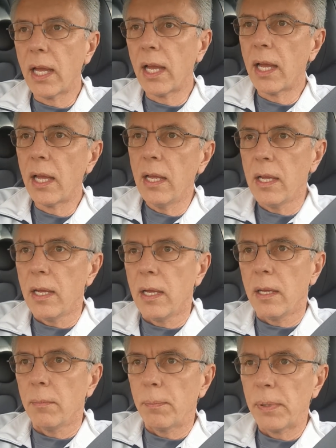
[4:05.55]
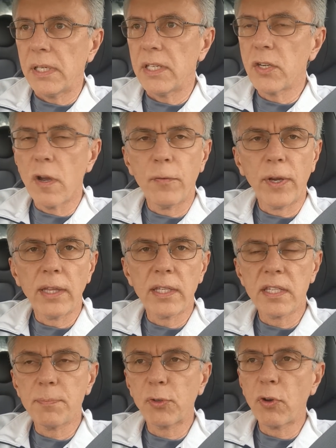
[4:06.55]
Uh, please don't forget
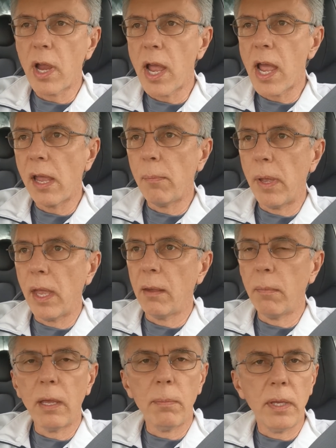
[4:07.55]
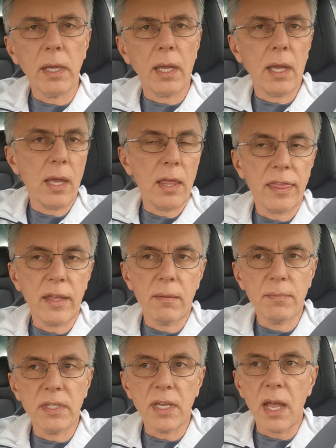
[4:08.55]
to subscribe and maybe a
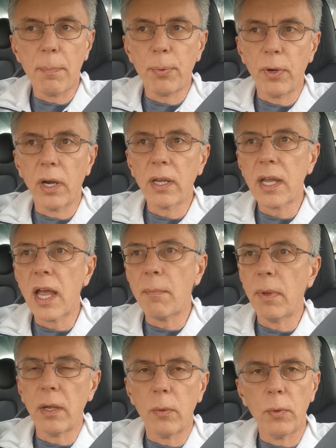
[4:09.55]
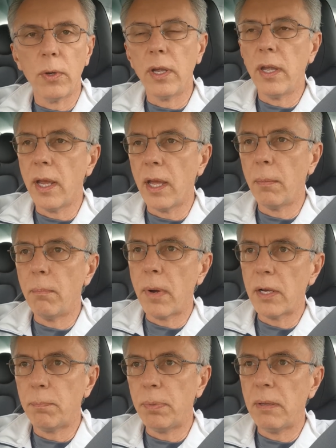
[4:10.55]
thumbs up or a comment would uh,
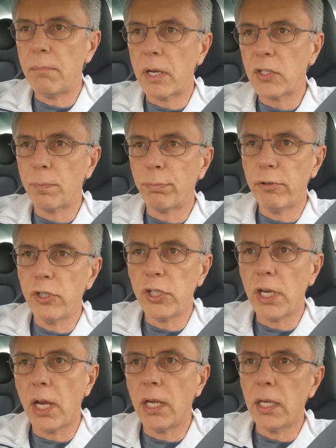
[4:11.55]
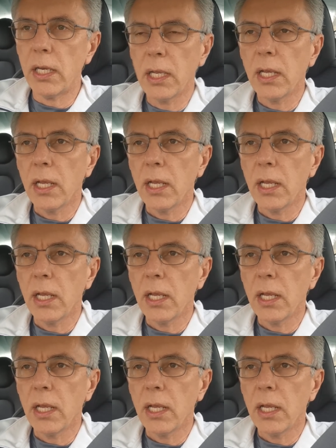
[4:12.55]
might be much appreciated.